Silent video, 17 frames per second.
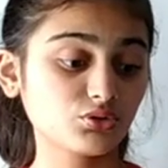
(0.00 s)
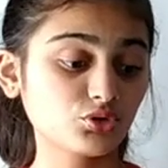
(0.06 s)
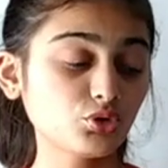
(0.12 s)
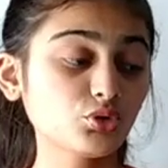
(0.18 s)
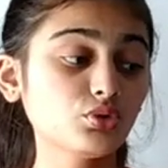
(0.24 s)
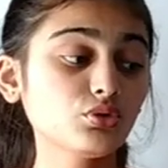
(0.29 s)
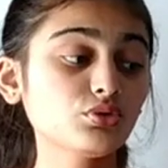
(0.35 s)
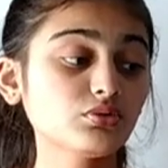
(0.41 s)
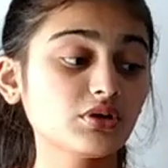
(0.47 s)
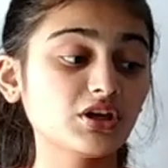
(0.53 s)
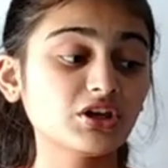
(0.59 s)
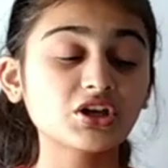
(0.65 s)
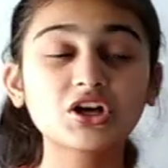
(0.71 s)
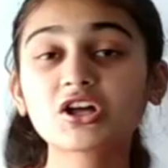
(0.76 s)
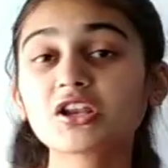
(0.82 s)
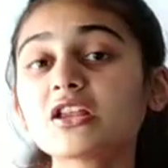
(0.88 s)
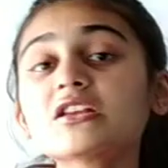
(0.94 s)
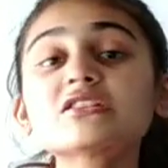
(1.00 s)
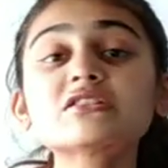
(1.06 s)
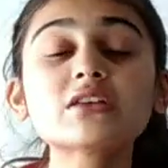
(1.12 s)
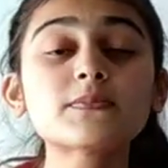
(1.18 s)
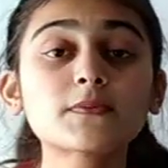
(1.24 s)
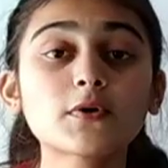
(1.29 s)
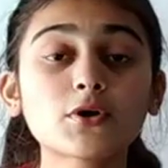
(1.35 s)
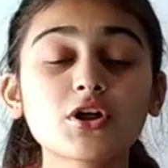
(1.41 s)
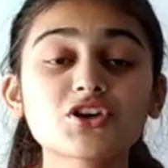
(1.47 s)
to increase the
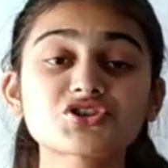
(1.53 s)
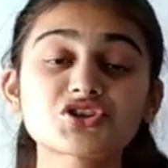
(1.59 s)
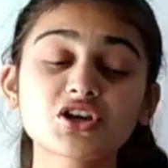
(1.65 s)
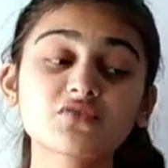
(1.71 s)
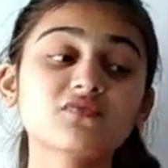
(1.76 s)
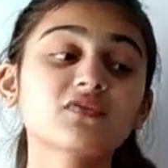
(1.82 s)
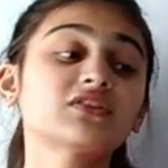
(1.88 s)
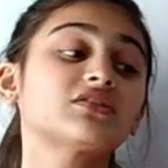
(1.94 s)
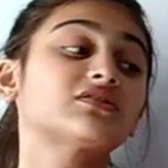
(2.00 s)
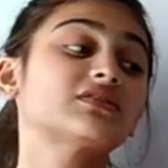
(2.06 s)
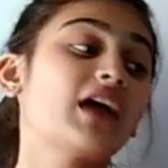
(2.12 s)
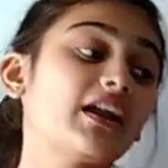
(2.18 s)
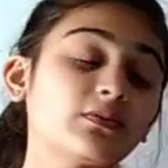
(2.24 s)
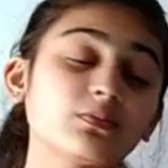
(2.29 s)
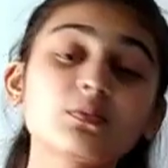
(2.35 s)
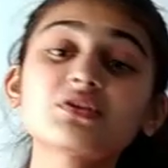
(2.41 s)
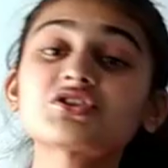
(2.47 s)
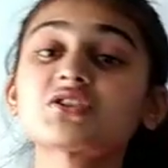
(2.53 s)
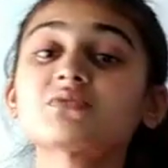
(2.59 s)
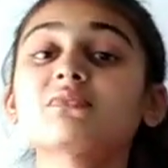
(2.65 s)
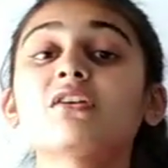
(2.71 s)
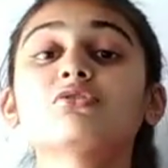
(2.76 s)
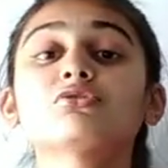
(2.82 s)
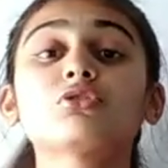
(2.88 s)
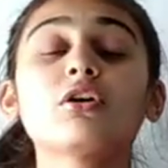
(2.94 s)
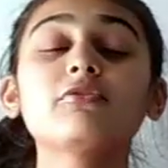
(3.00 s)
production with that much
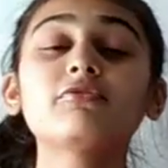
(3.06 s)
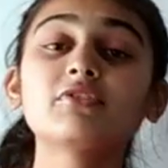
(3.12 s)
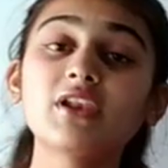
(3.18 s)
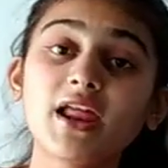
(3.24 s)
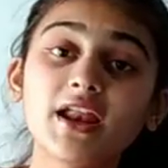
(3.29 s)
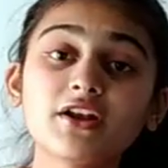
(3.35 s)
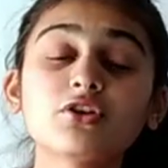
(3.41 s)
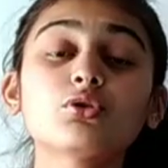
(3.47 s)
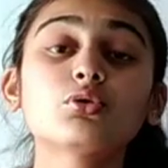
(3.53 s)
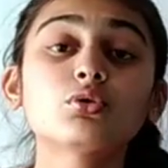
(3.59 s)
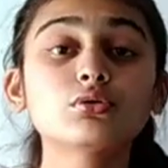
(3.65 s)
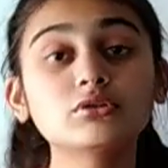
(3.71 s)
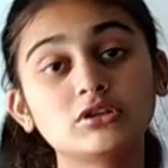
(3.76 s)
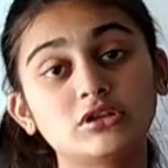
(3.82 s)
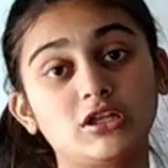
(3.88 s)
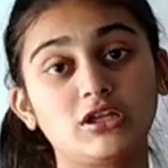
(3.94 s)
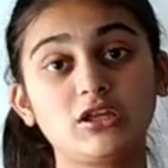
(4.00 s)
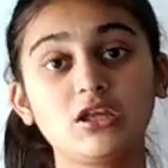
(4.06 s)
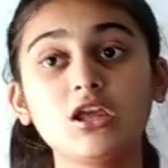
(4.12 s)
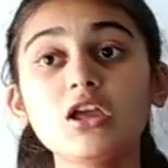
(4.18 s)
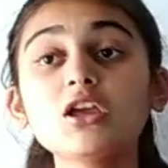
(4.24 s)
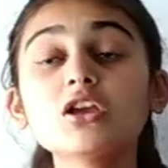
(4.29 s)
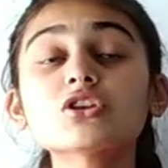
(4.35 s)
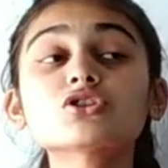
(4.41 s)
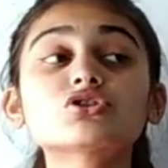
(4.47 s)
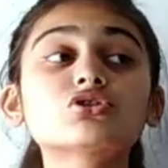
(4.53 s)
amount of land only.
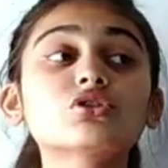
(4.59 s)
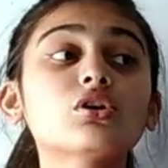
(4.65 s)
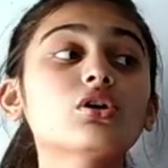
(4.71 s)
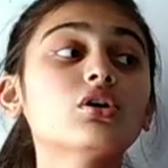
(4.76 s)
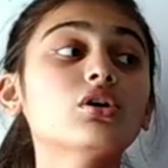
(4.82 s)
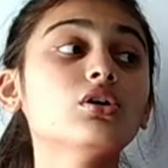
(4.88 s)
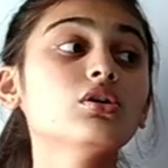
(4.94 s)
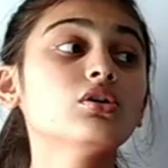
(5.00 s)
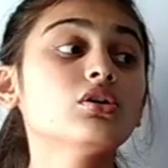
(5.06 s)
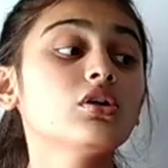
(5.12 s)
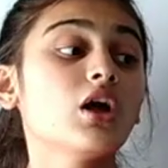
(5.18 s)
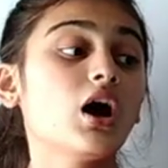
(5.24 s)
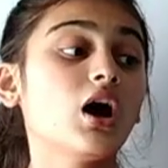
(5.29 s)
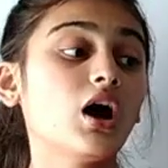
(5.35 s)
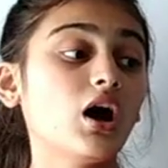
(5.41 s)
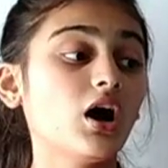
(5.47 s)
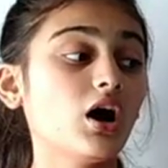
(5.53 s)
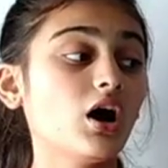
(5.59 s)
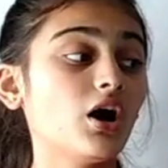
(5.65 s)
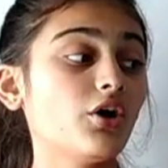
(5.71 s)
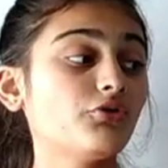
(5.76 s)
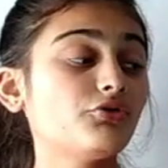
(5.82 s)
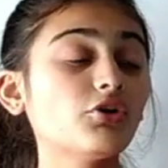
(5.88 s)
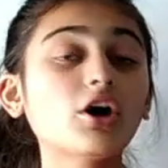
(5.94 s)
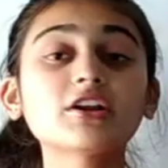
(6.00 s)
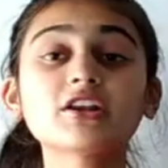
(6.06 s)
So
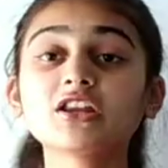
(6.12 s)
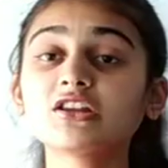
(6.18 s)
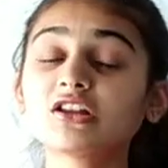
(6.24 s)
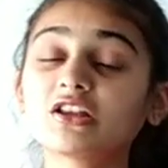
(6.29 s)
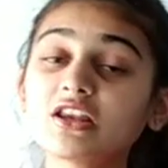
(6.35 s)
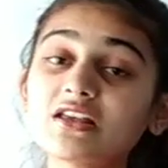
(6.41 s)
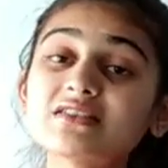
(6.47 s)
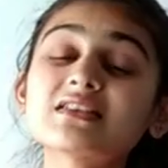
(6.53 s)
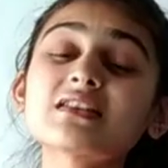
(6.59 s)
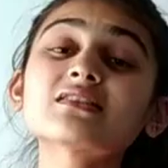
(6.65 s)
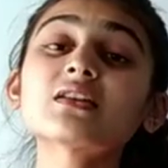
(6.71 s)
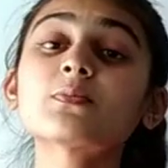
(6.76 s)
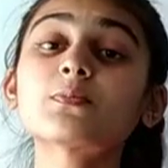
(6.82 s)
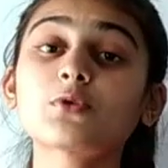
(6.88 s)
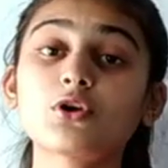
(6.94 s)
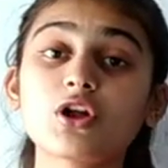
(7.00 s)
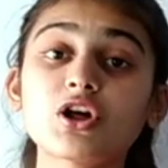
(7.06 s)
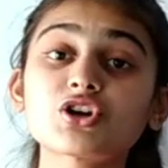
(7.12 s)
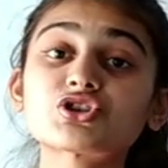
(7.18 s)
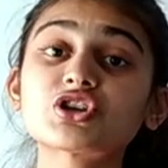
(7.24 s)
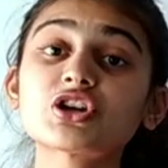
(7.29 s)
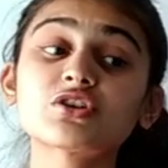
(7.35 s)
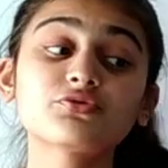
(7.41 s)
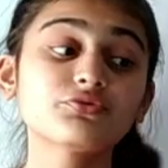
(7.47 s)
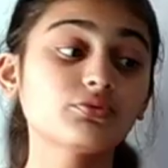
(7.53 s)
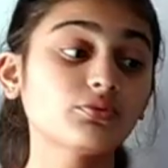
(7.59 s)
for increasing the
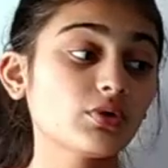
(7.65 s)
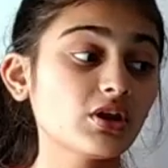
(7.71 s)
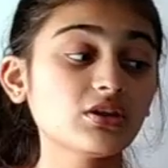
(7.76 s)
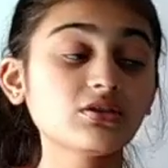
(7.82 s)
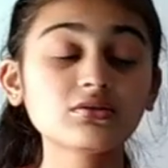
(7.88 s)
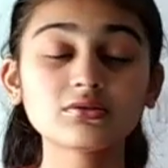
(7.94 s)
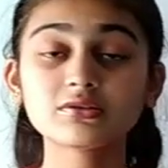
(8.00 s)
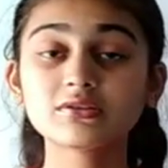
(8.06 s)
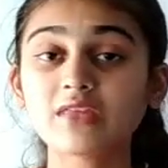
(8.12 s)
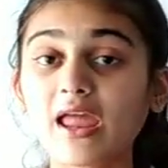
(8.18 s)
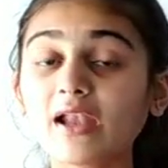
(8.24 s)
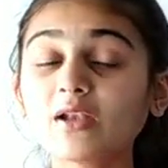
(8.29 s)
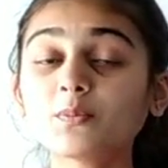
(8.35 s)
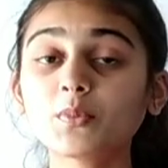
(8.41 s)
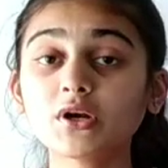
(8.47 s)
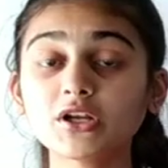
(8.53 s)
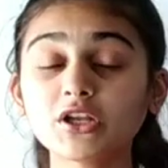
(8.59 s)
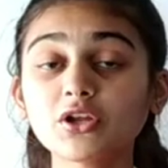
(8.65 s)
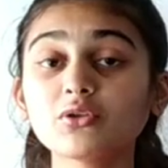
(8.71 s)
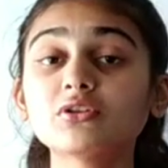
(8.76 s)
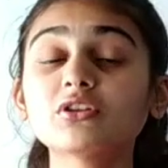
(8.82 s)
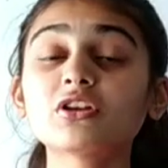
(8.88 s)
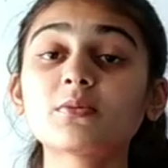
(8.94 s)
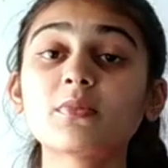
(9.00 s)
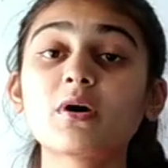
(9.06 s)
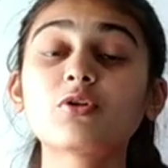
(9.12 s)
production in that
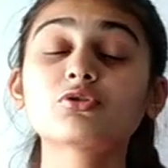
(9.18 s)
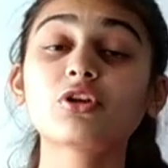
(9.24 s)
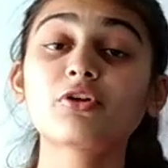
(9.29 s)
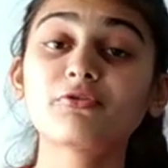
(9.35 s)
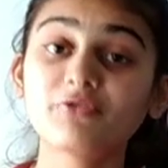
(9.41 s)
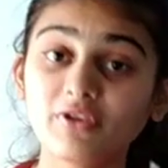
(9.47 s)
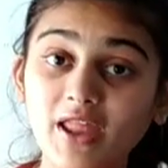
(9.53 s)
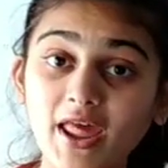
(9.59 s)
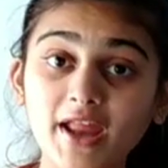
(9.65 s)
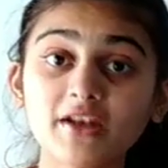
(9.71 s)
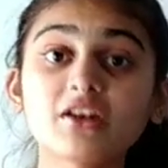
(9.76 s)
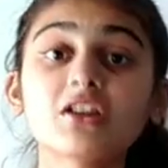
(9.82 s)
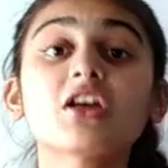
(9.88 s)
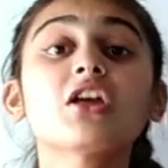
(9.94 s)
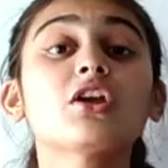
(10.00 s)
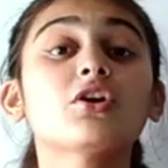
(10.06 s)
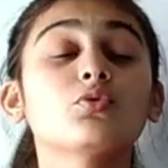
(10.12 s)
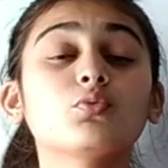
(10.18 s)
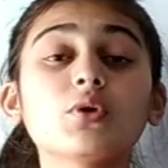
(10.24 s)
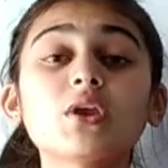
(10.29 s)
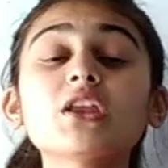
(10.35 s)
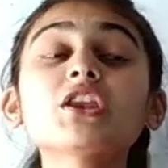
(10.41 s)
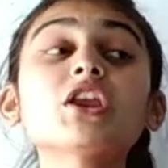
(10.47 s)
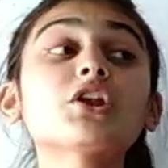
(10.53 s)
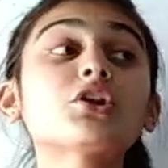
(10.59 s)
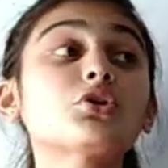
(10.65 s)
particular amount of land, we
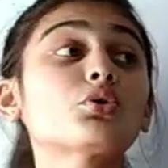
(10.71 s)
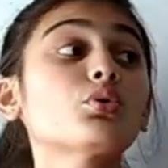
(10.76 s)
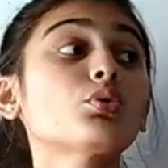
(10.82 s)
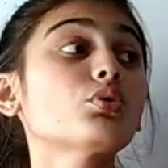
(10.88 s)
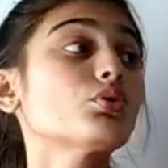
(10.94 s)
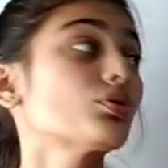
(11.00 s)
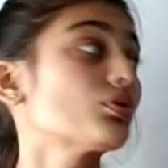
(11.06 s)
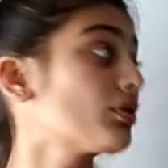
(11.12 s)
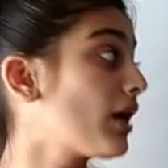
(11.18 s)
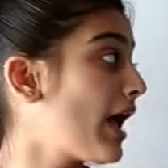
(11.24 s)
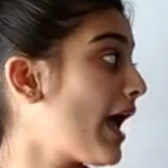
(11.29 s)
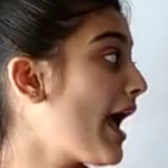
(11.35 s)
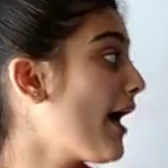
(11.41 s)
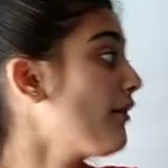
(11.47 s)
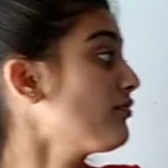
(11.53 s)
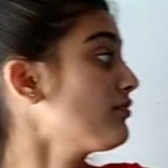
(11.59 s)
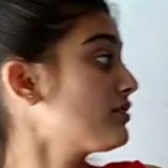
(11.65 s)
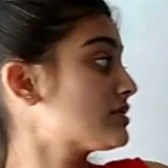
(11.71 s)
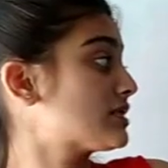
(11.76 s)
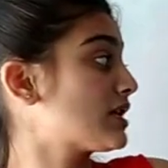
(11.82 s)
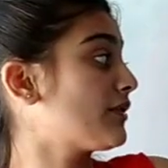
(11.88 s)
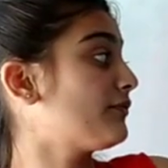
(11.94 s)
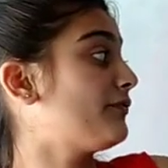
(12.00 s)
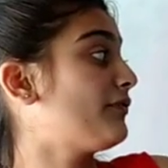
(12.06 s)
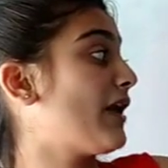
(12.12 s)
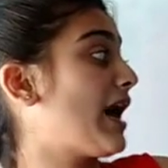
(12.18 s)
need to have
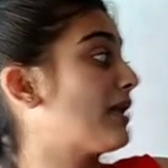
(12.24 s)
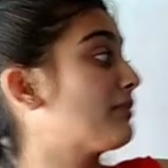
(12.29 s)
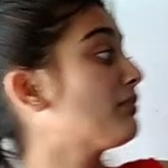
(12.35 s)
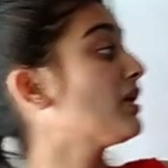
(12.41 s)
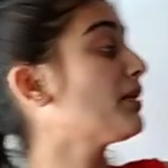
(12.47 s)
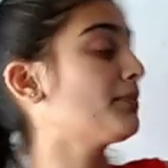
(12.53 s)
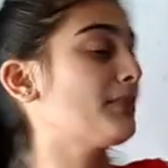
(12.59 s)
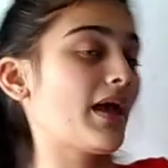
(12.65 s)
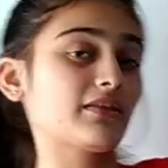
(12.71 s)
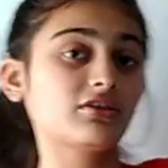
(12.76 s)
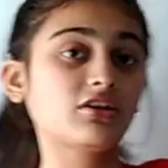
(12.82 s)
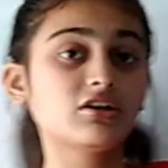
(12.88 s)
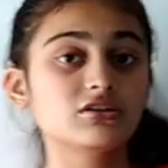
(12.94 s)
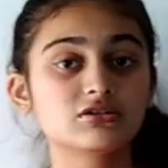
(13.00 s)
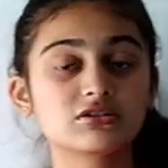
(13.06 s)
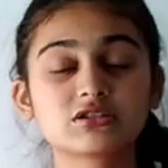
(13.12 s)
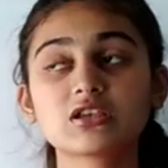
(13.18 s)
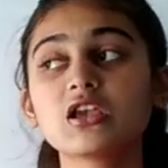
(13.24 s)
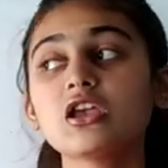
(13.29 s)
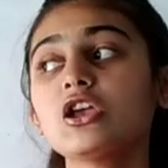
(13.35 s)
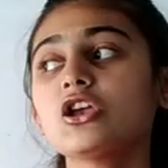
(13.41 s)
some farming methods.